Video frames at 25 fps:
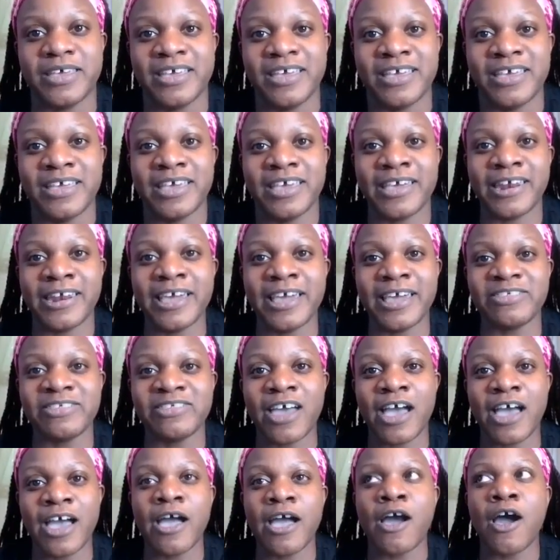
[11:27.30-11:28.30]
And I
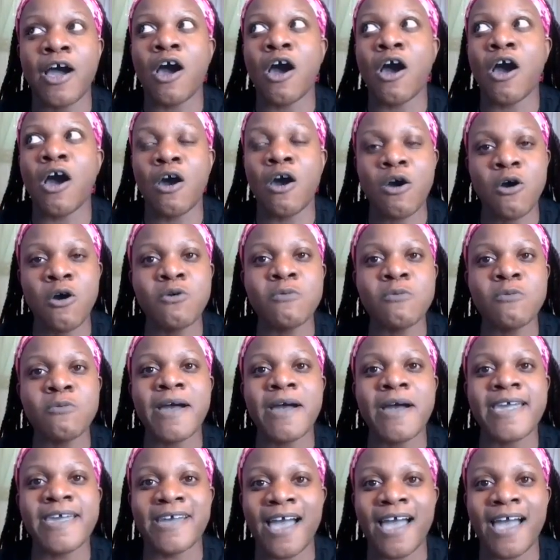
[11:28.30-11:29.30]
thought, oh
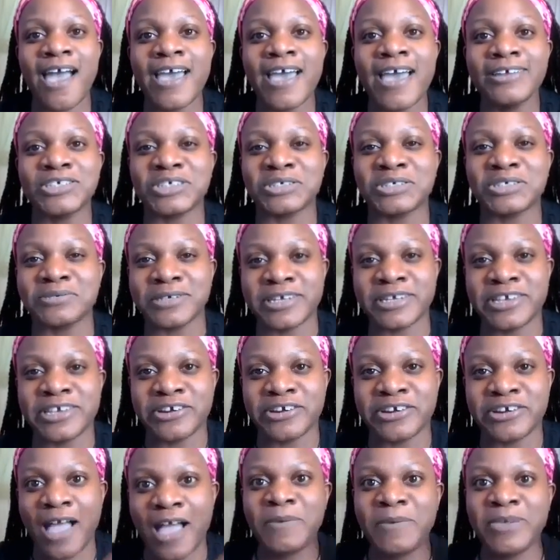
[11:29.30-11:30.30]
my God, Sharita,
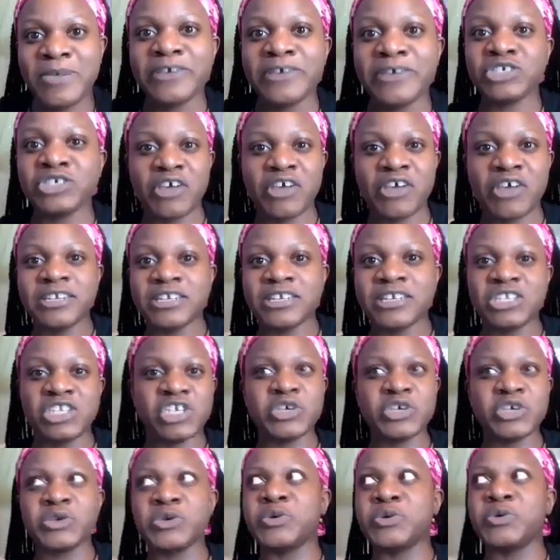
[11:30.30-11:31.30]
you're up here trying to
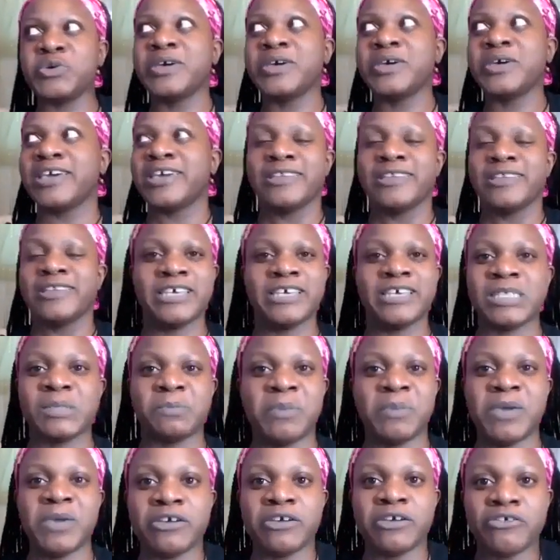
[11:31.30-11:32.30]
do these
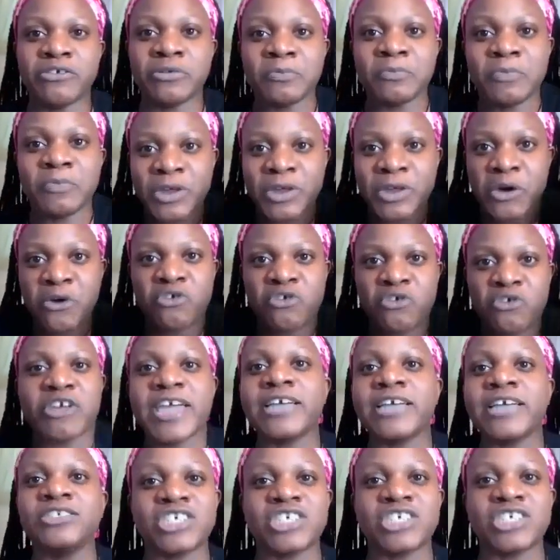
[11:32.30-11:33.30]
big,
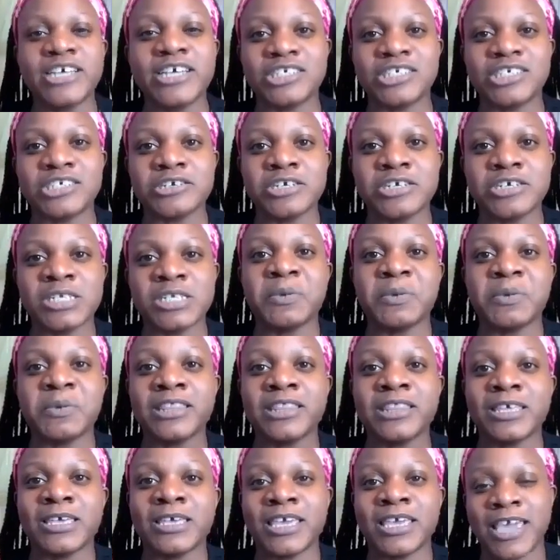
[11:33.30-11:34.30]
grand gestures. But
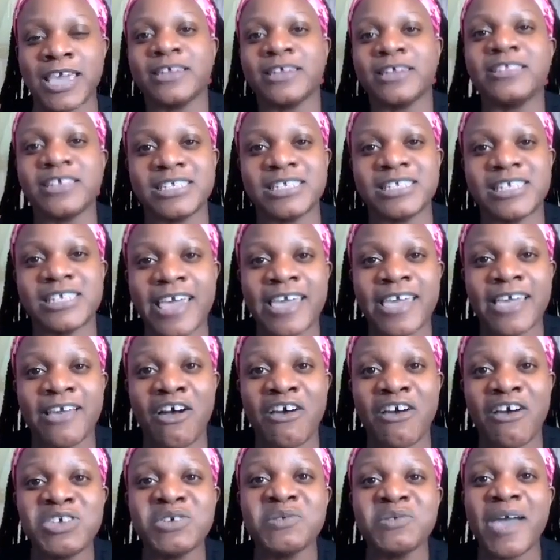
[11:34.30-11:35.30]
at the end of the day,
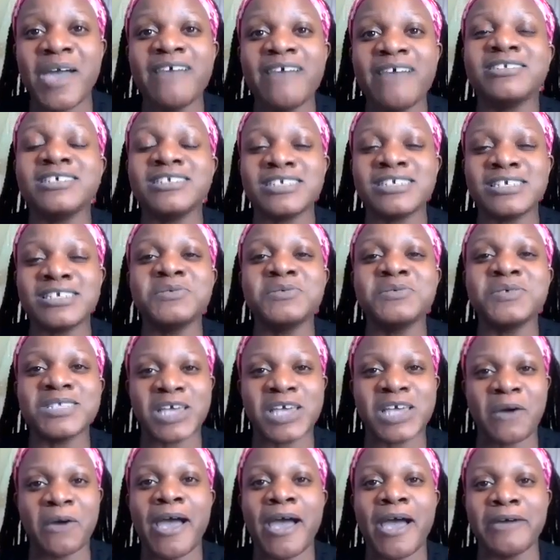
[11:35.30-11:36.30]
all you have to do is
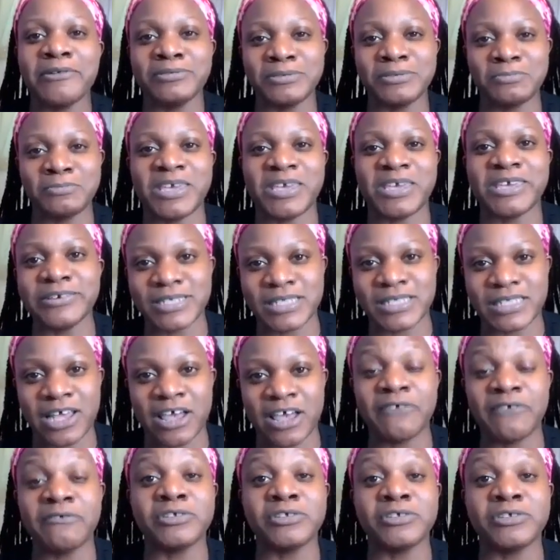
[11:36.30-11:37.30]
go out and be
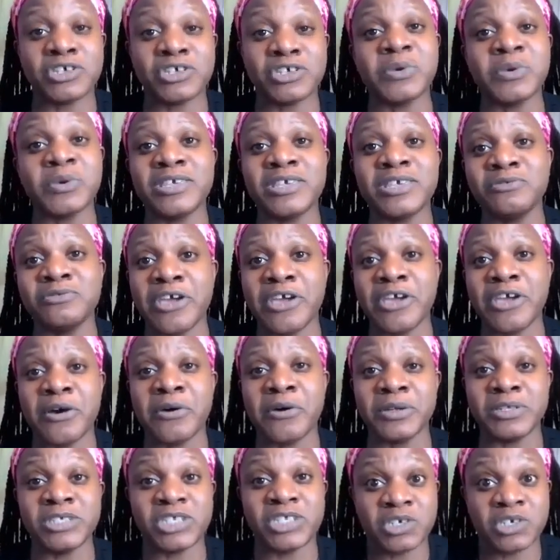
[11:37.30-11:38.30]
yourself, do what you
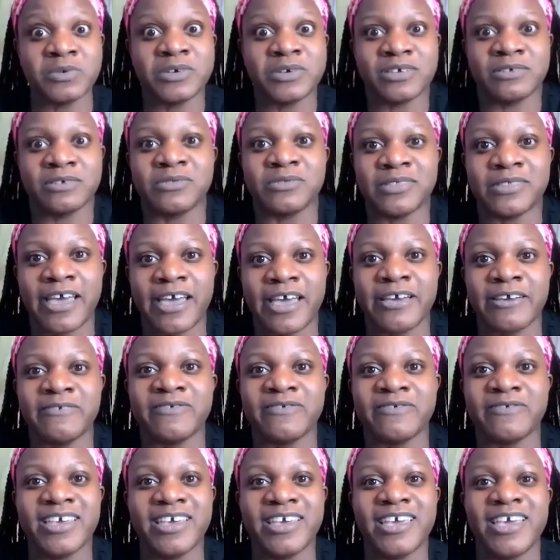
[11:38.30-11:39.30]
know and do what you
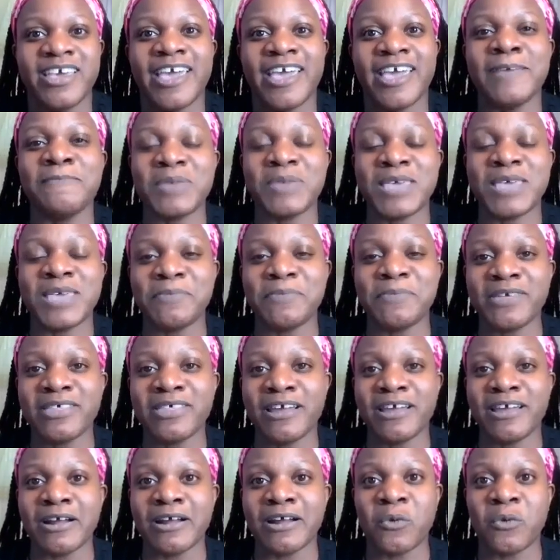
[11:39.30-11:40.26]
love. And people are